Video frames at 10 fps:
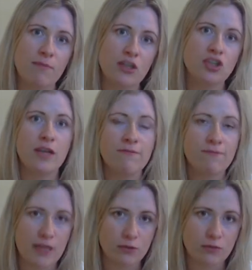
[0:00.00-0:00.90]
she
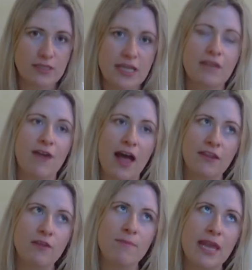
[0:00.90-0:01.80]
feels that if
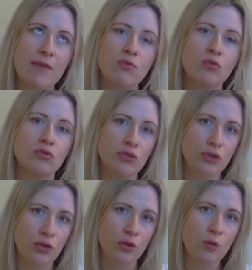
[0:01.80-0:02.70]
other people
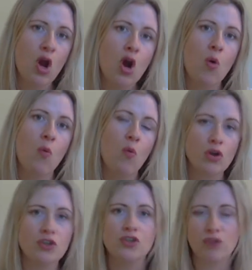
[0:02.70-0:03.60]
knew
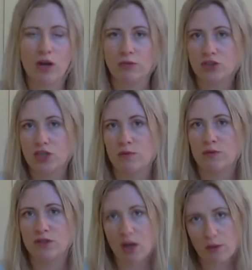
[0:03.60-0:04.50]
what struggle she
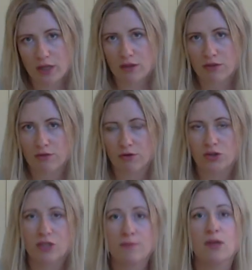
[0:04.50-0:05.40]
was going through,
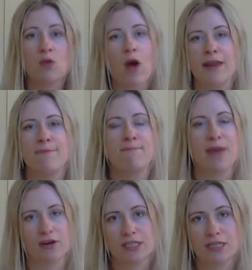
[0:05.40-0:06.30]
she'd be quite
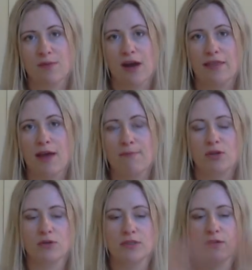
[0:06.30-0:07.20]
embarrassed by that,
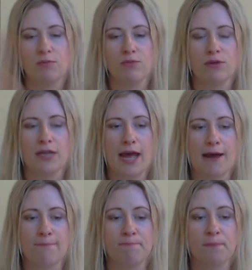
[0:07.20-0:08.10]
because it would
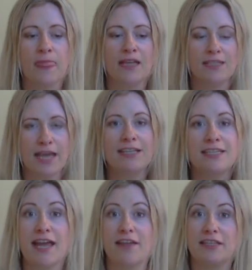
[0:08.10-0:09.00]
take
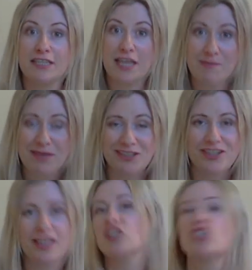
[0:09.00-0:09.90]
down this image
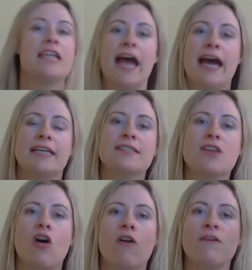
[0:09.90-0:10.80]
that she has
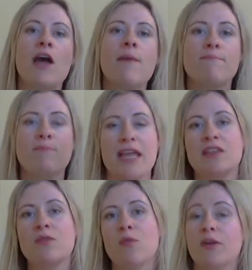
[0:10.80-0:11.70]
of being
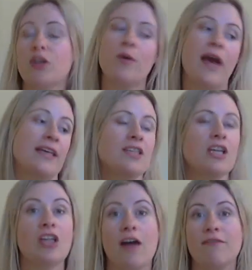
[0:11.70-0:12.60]
the woman who has
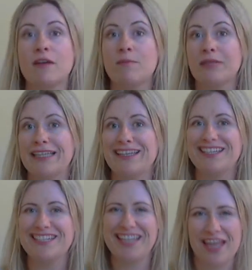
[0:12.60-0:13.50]
her life completely
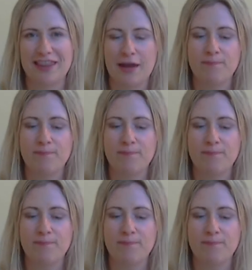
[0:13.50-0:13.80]
together.